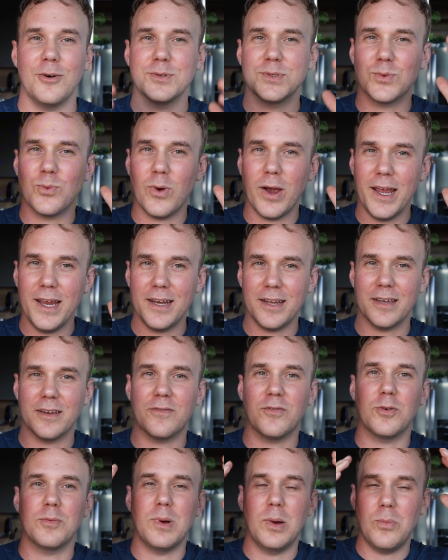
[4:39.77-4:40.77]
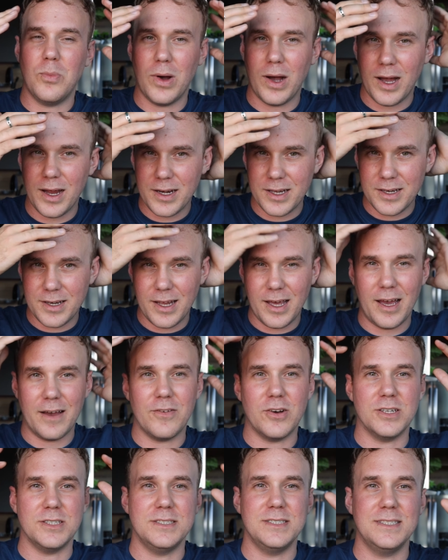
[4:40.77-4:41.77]
was waiting for my body to have
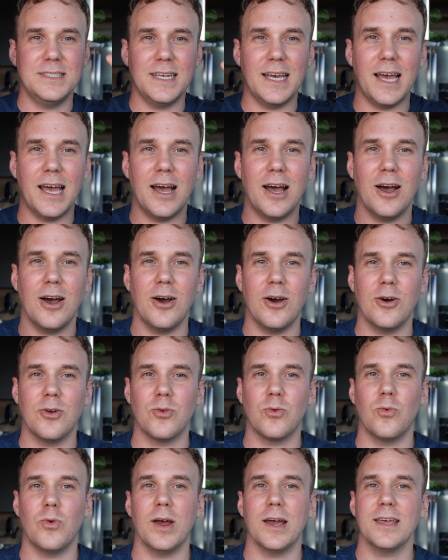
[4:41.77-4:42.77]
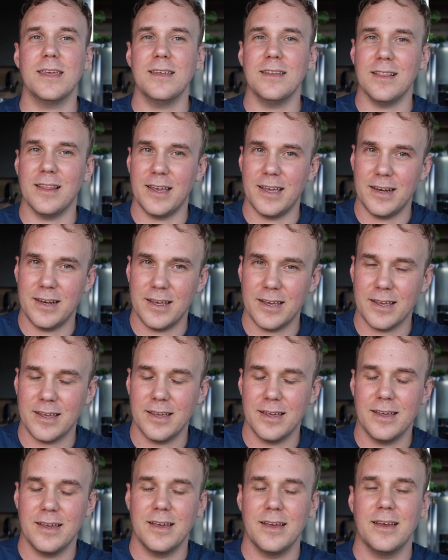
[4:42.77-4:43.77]
a down-regulating
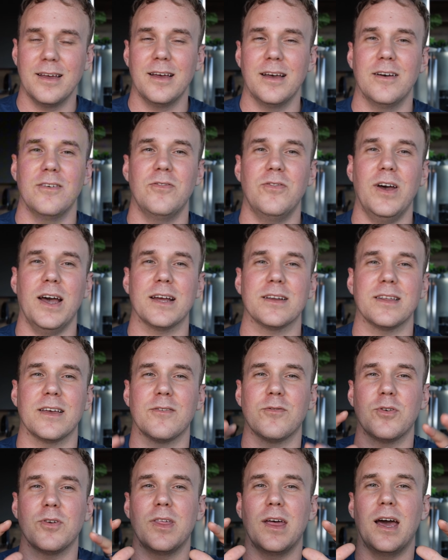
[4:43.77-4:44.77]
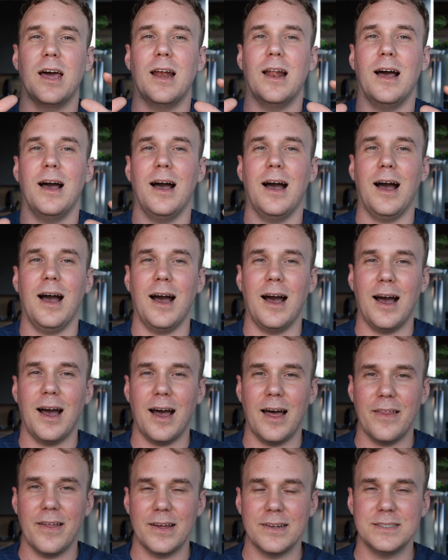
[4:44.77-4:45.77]
effect, like for that
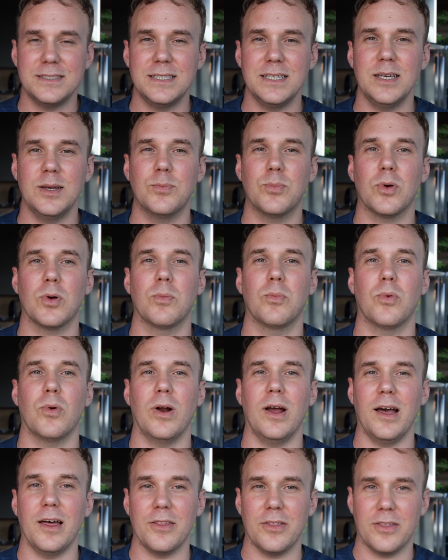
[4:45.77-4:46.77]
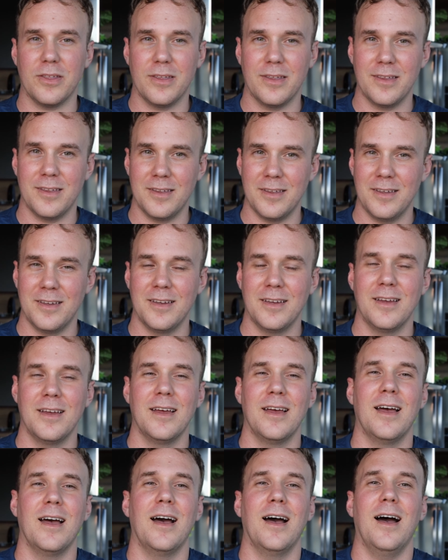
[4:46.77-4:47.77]
deeper breath.
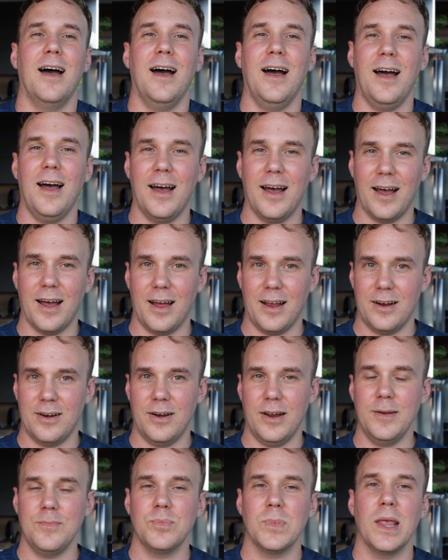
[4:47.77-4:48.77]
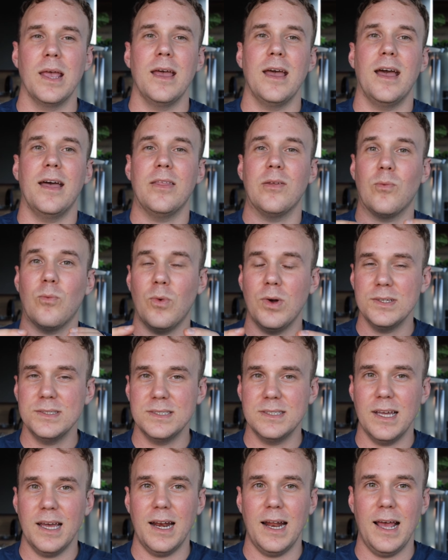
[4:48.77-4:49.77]
Right? And then once
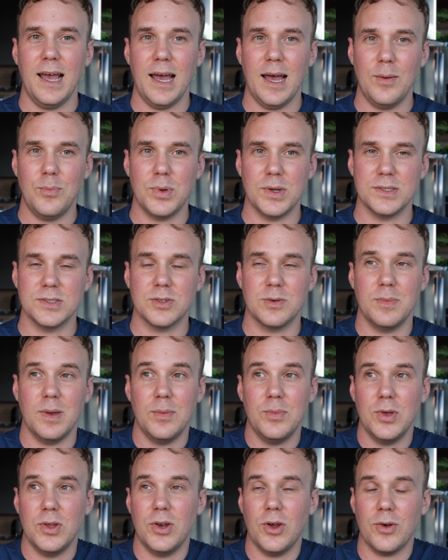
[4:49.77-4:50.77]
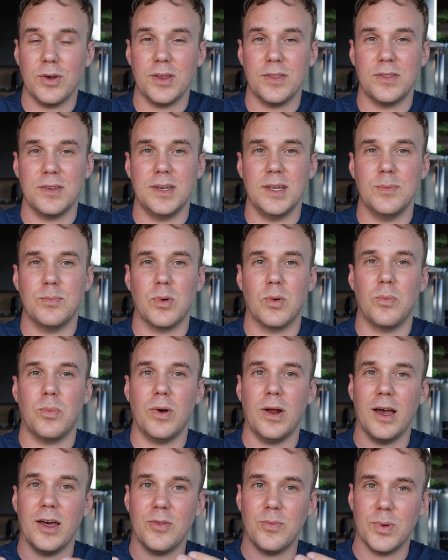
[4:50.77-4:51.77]
that happens, or maybe you don't get the deeper
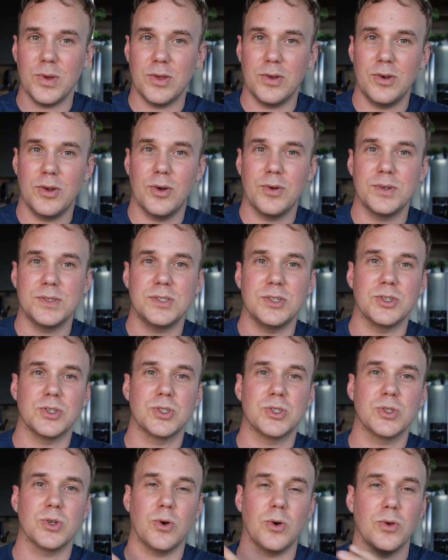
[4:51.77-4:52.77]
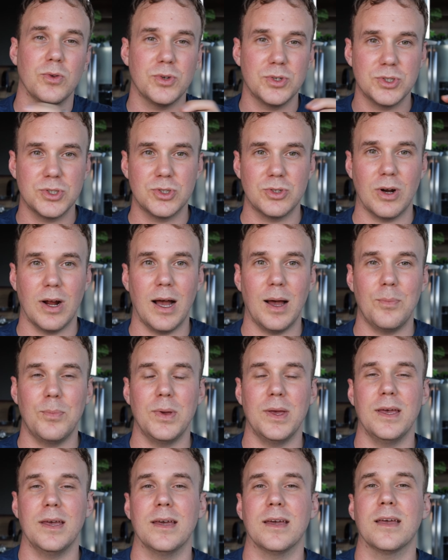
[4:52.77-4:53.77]
breath, but you notice your shoulders
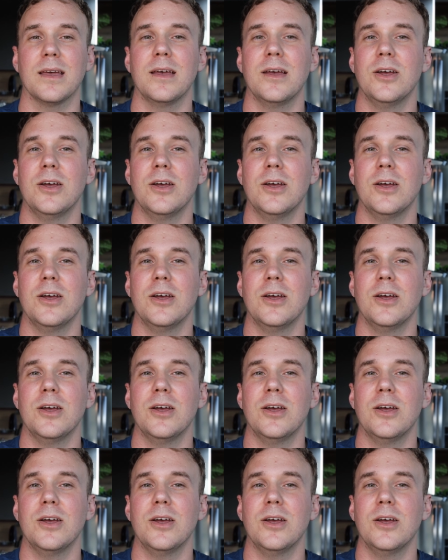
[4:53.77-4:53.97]
dropping,